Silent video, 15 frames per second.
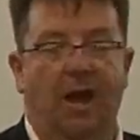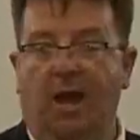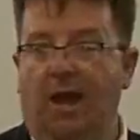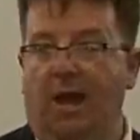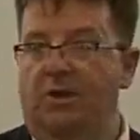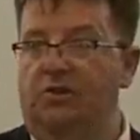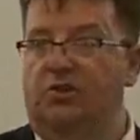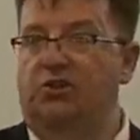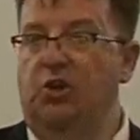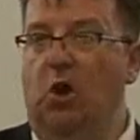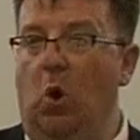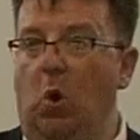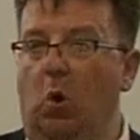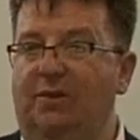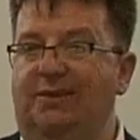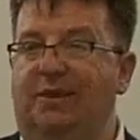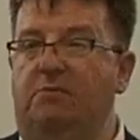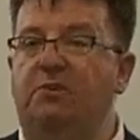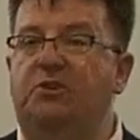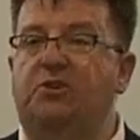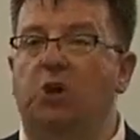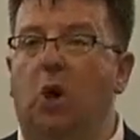So there
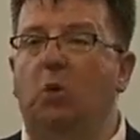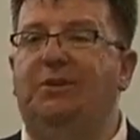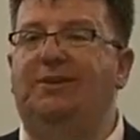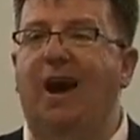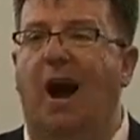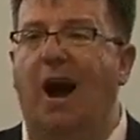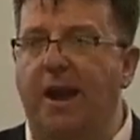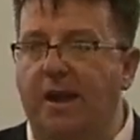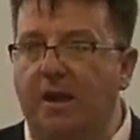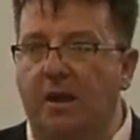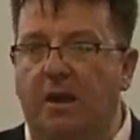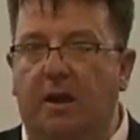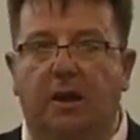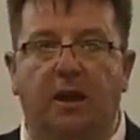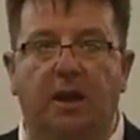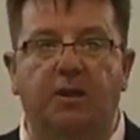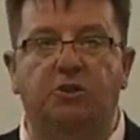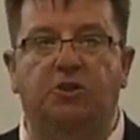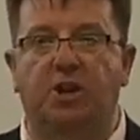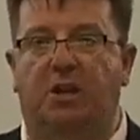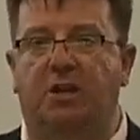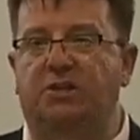is no dying in
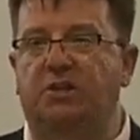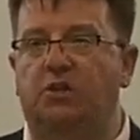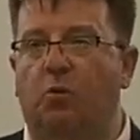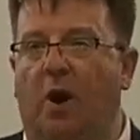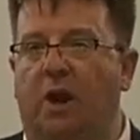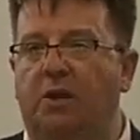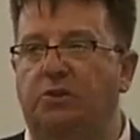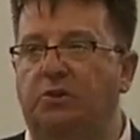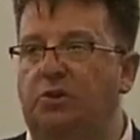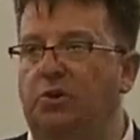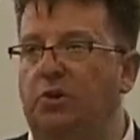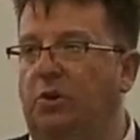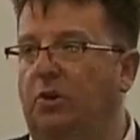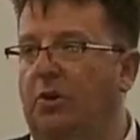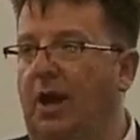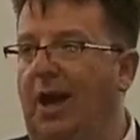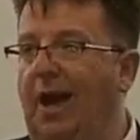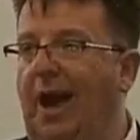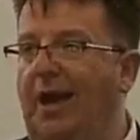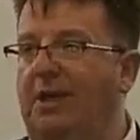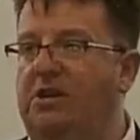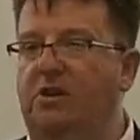Genesis 1 and 2
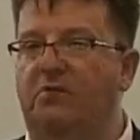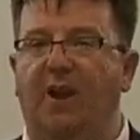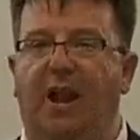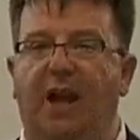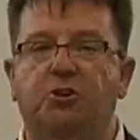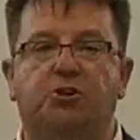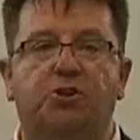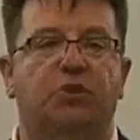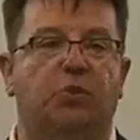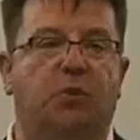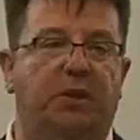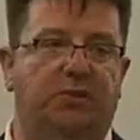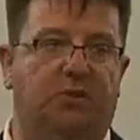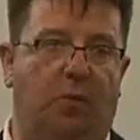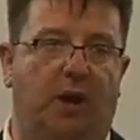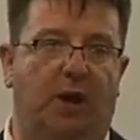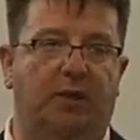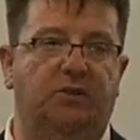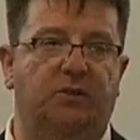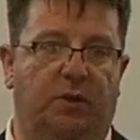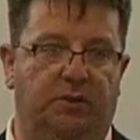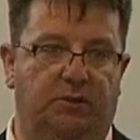and Revelation 21 and
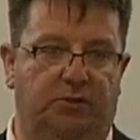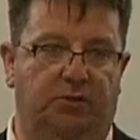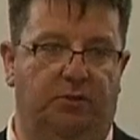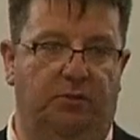22.